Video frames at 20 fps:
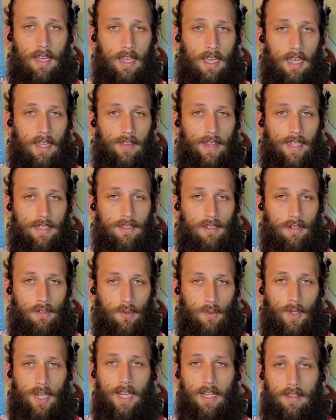And that's a
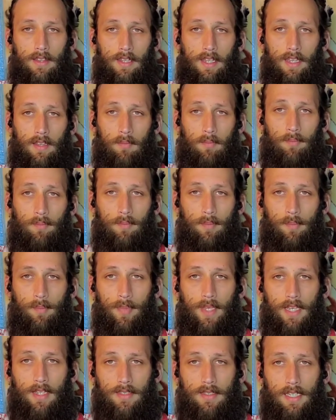great thing
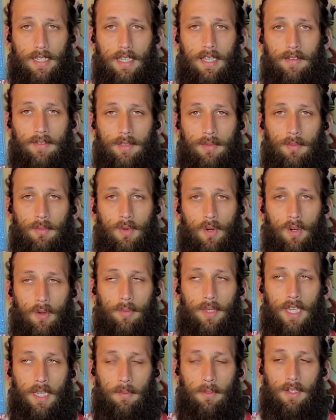because that gives more
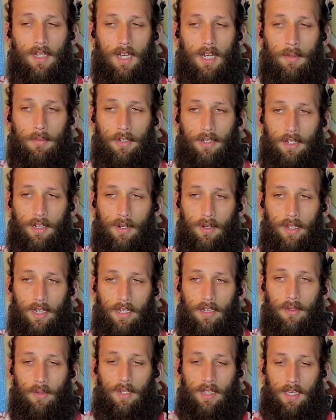people opportunity
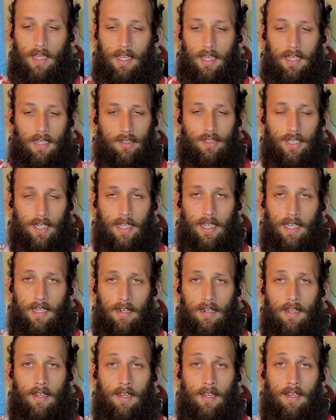to engage
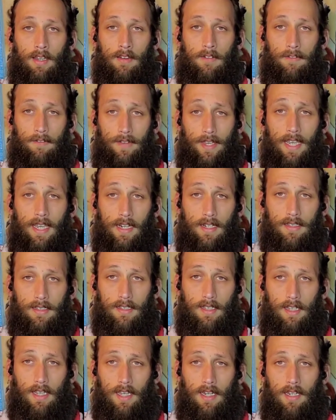in
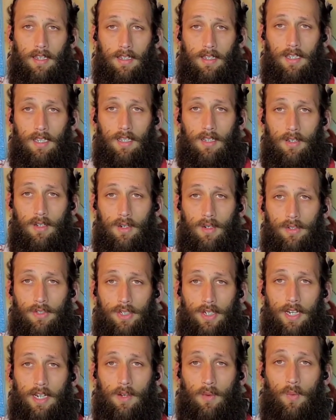fantasy and in geek
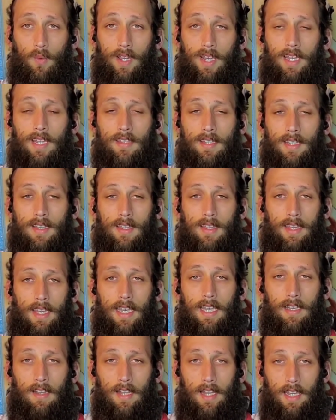culture in a way that
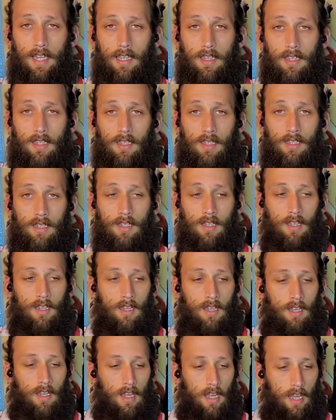they like.
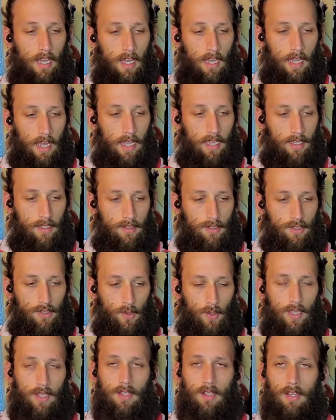I
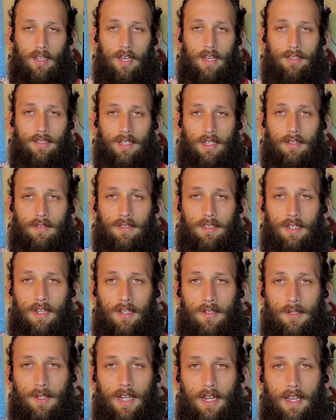enjoy the logic of
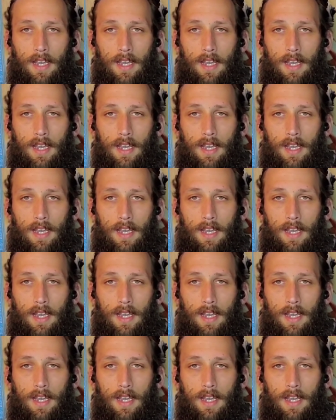Star Trek.